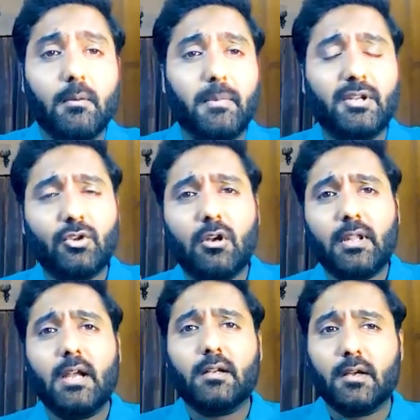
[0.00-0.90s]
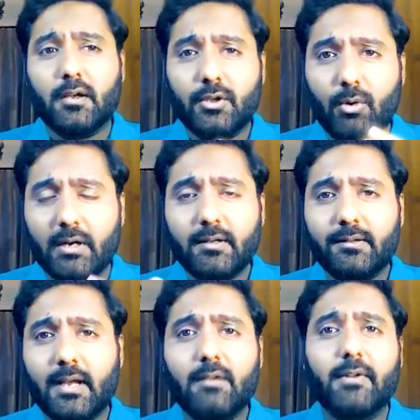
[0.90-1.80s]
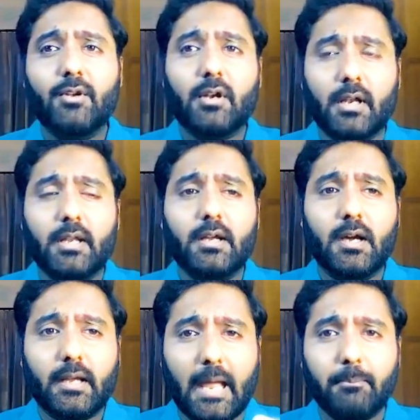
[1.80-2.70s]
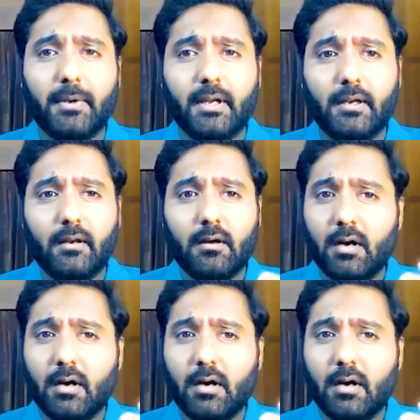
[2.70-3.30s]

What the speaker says: Make sure that you understand when you're running a campaign